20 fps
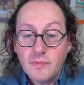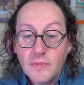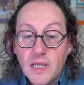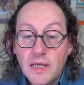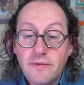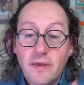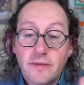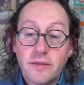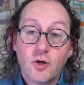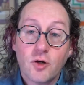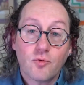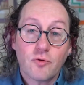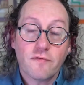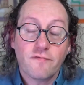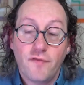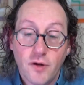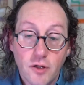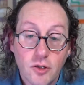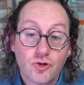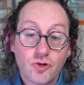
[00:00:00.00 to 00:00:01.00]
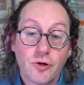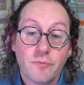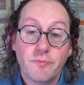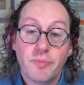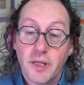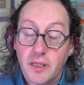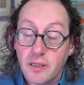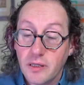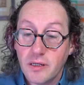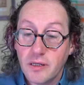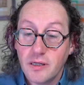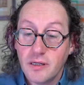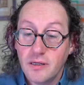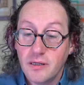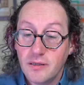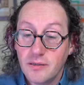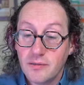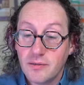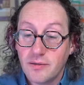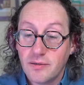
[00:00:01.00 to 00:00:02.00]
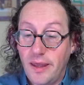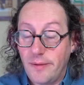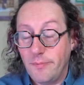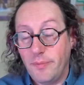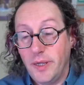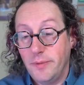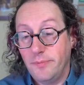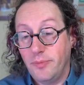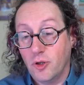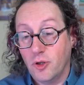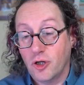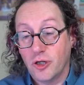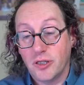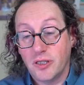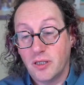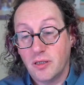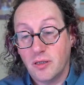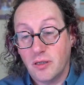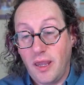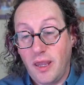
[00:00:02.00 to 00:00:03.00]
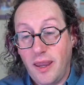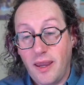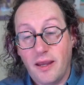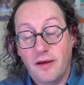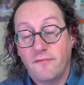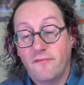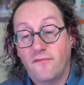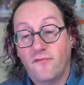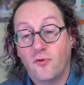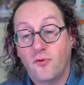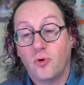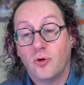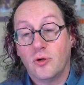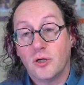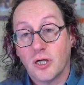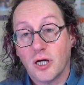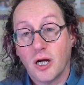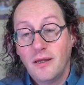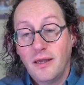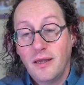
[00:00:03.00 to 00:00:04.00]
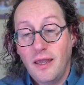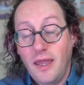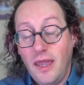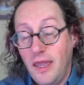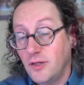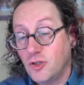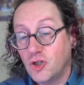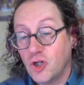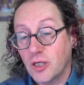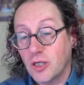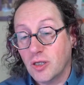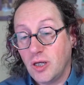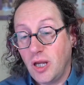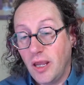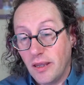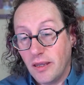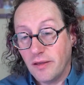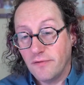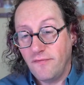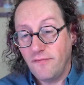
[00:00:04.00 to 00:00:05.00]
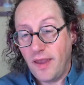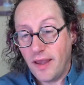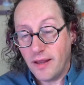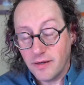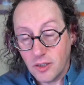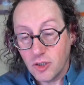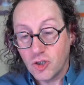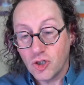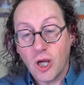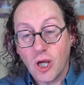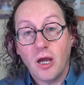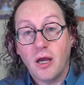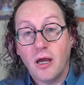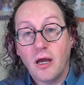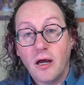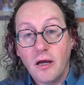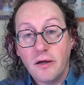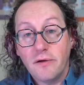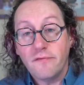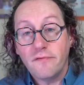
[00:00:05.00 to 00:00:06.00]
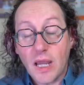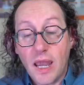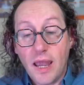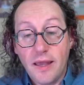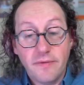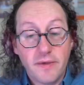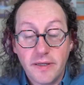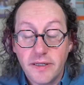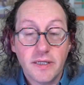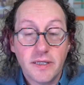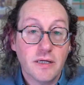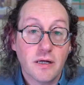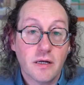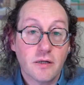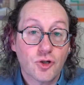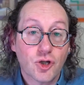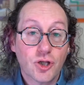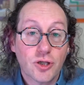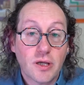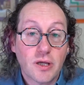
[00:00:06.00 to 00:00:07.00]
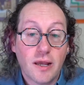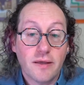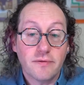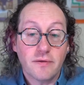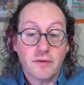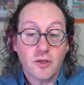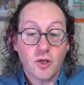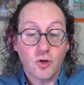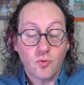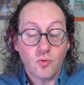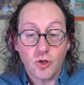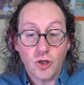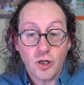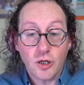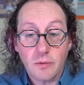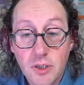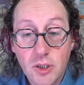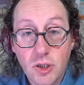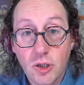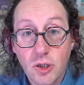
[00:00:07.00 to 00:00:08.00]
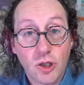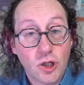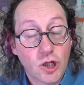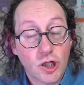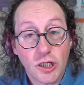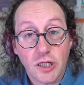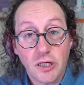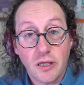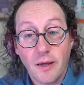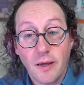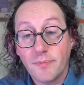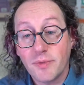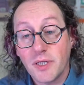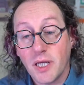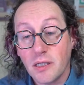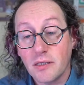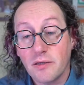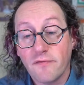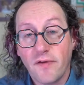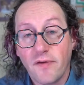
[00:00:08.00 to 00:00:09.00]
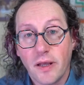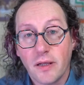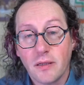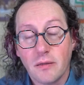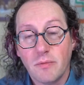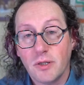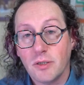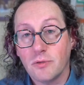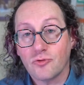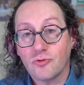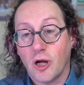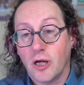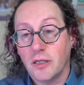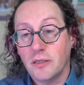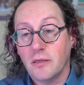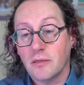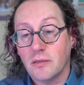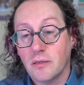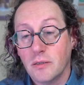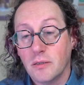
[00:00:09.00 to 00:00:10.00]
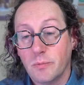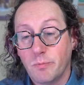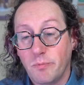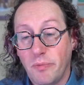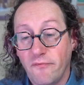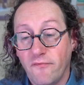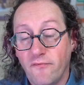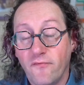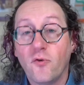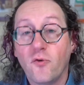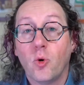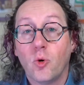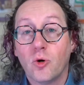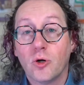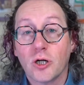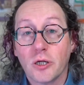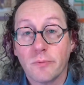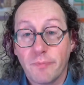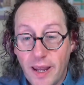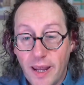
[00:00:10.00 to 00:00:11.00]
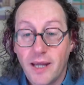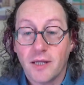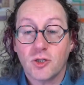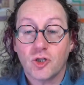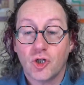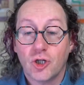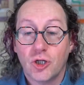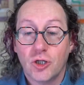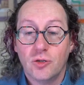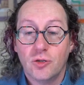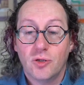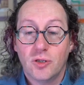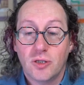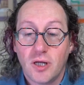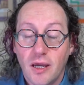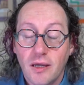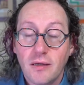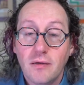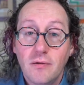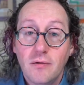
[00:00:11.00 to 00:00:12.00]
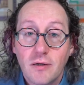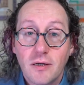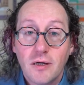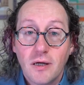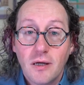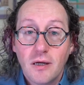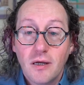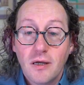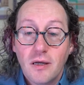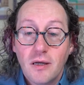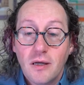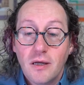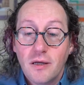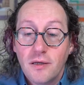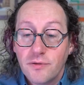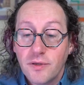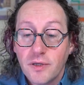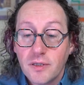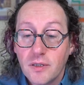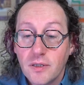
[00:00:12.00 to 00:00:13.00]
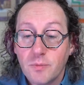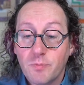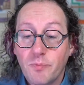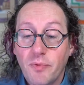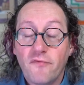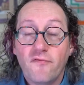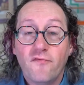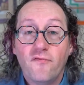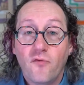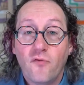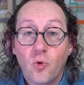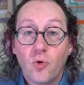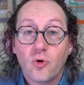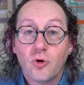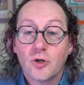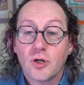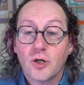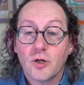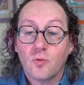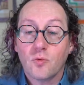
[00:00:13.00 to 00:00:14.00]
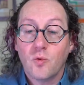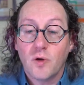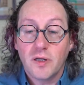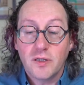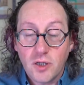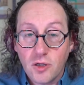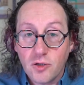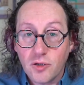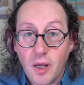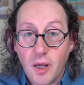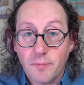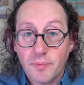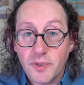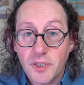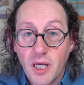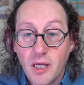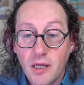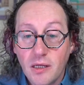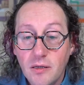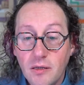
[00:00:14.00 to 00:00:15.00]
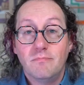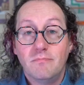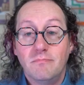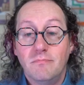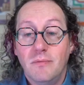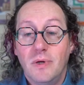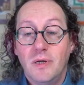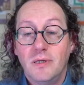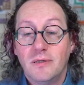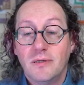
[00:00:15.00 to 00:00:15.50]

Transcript: that there were vulnerabilities that people could scan for and just take advantage of. And they didn't understand that there were security updates available, right? This is before Patch Tuesday. This is before Windows Update.